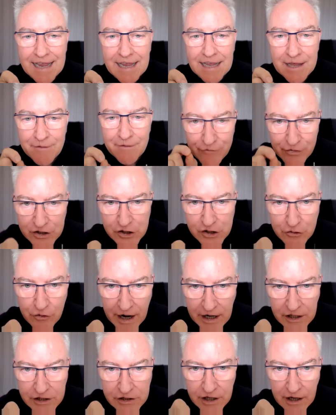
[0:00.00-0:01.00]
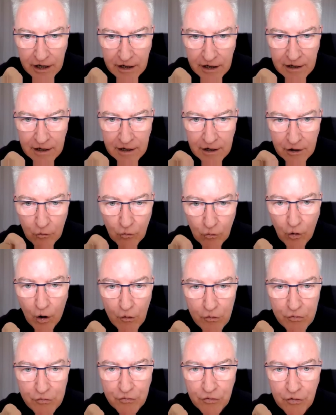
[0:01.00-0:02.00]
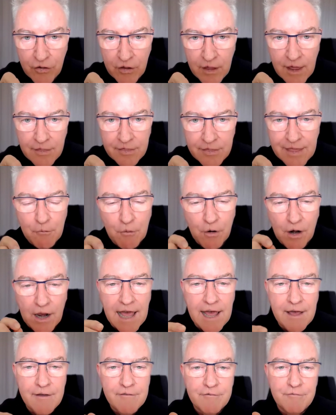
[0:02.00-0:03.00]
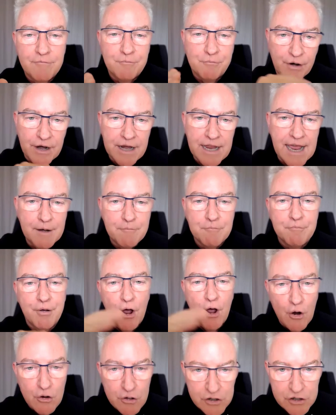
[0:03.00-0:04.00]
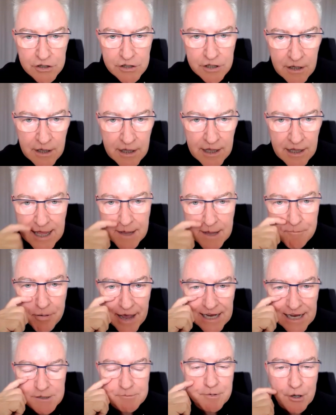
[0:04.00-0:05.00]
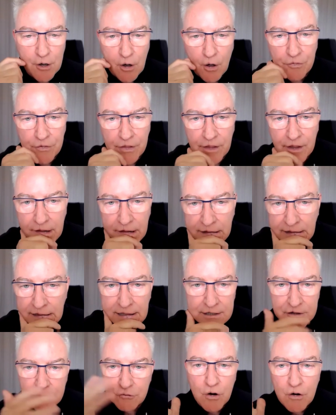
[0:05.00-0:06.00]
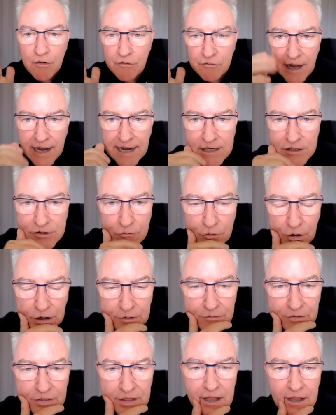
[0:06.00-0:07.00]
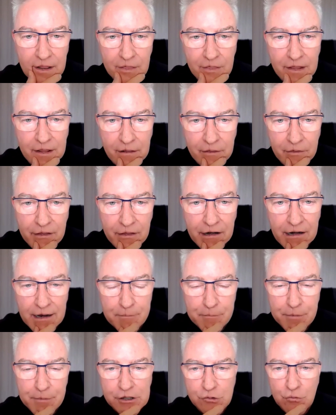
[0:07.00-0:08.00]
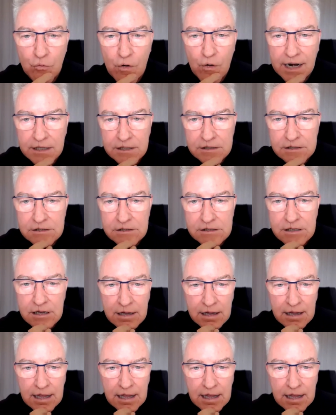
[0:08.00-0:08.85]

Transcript: infrastructure growth that will have pre and post impacts beyond the 12 days or whatever the Olympics runs,